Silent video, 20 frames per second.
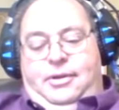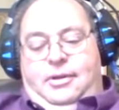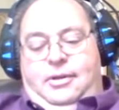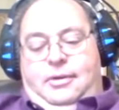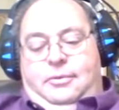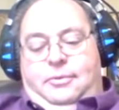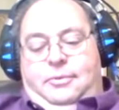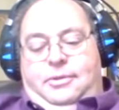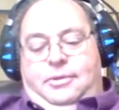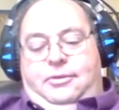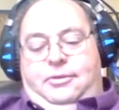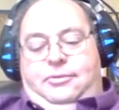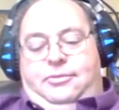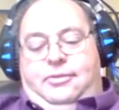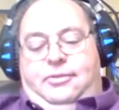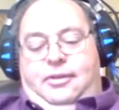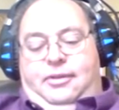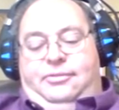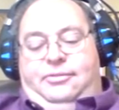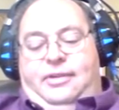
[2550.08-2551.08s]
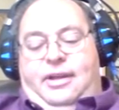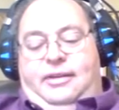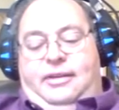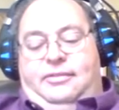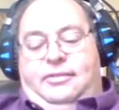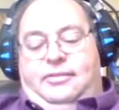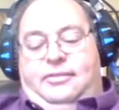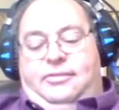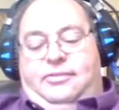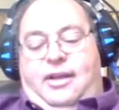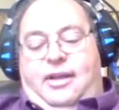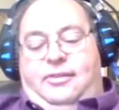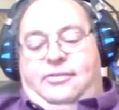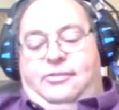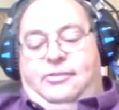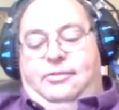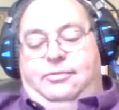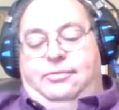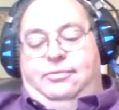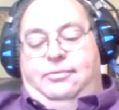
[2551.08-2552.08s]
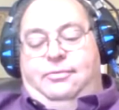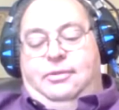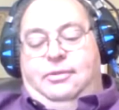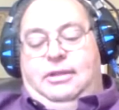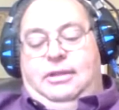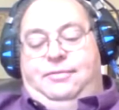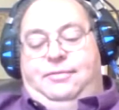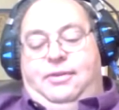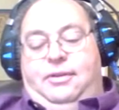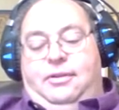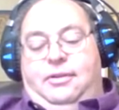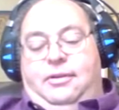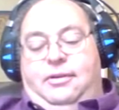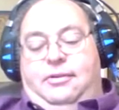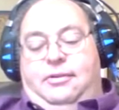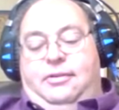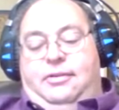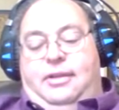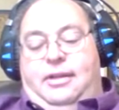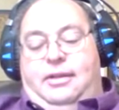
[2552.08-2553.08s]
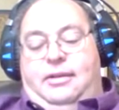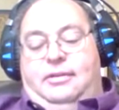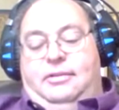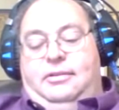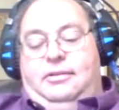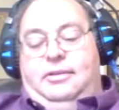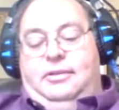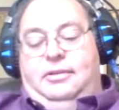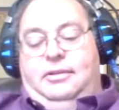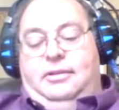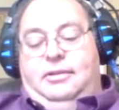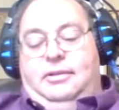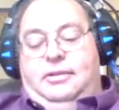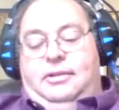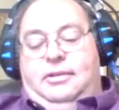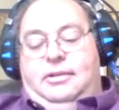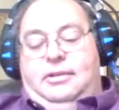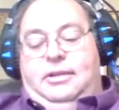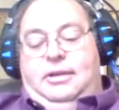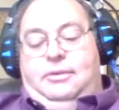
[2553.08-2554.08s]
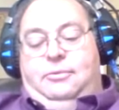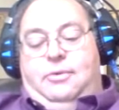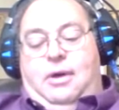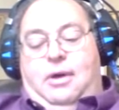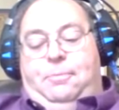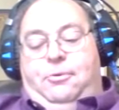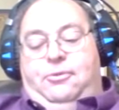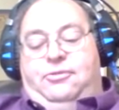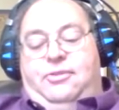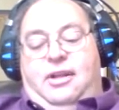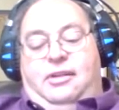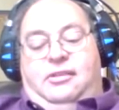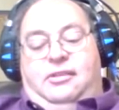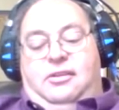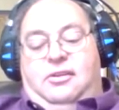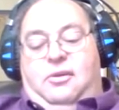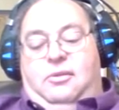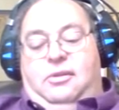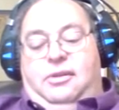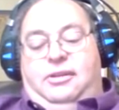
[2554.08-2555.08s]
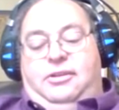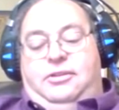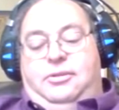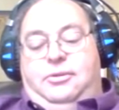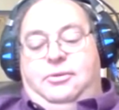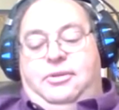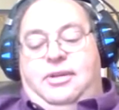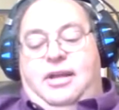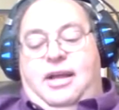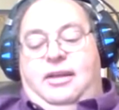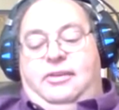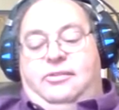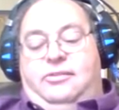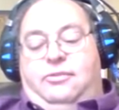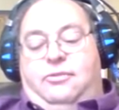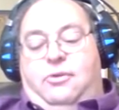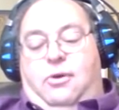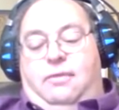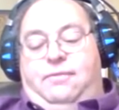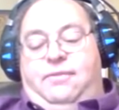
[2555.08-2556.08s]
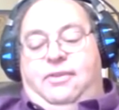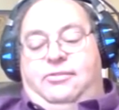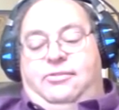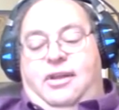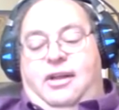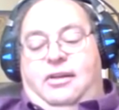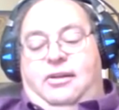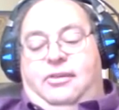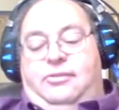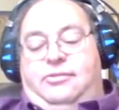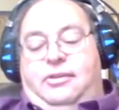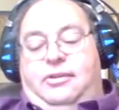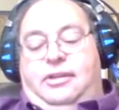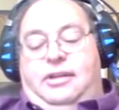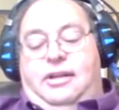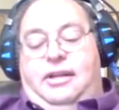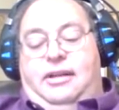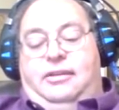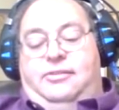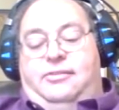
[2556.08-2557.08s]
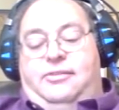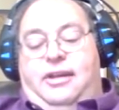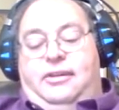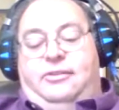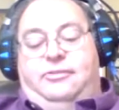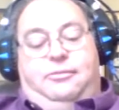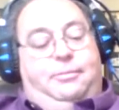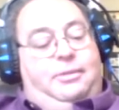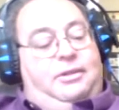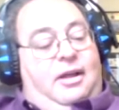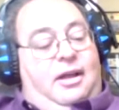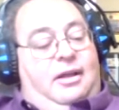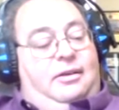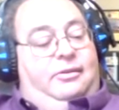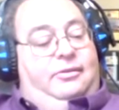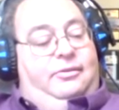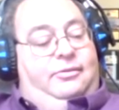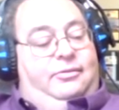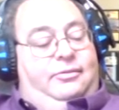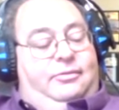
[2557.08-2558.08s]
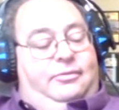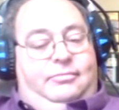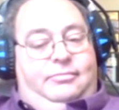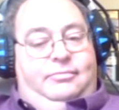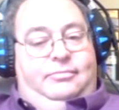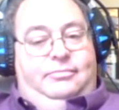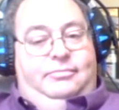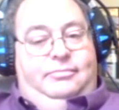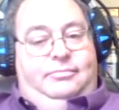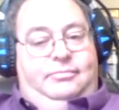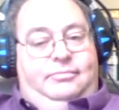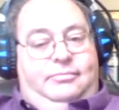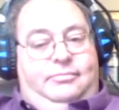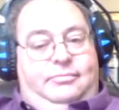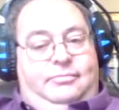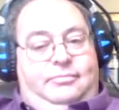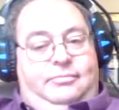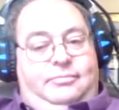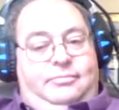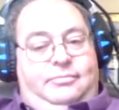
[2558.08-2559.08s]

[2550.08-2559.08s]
I mean, it's a punishment, but is it really a punishment? Not 2% of their earnings in the US, 2% of coffee sales